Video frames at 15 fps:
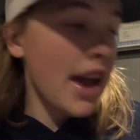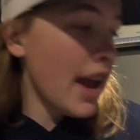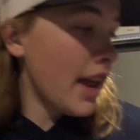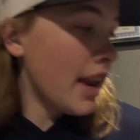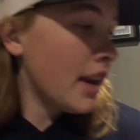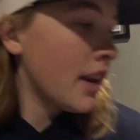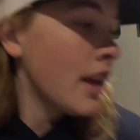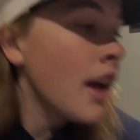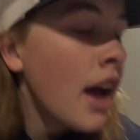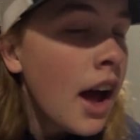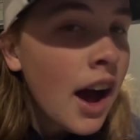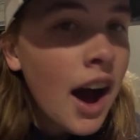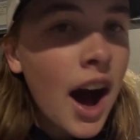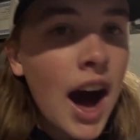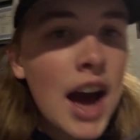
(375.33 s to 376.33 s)
And
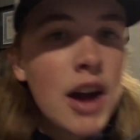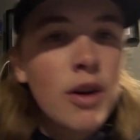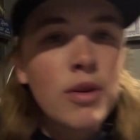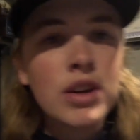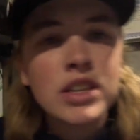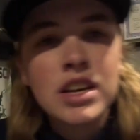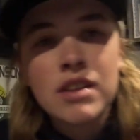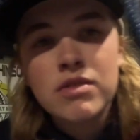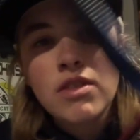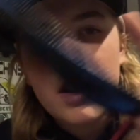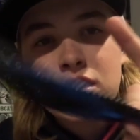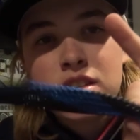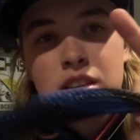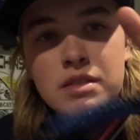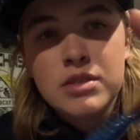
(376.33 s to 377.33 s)
I always have
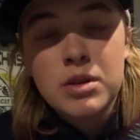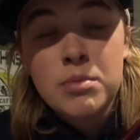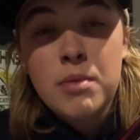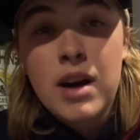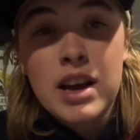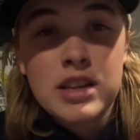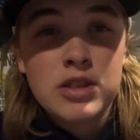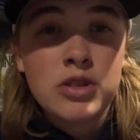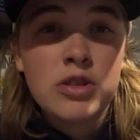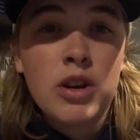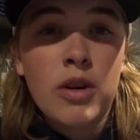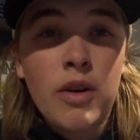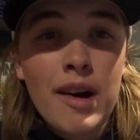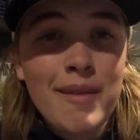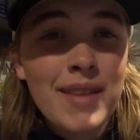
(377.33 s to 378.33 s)
rod sleeves on mine,
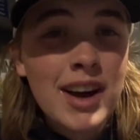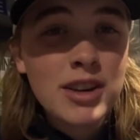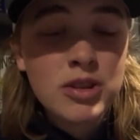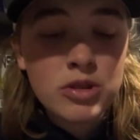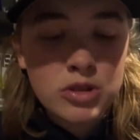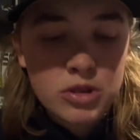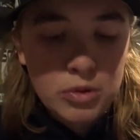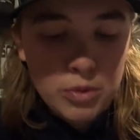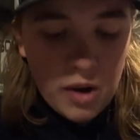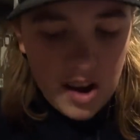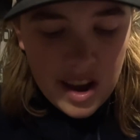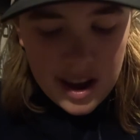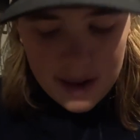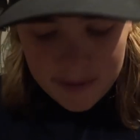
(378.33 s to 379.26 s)
so I'm not too sure why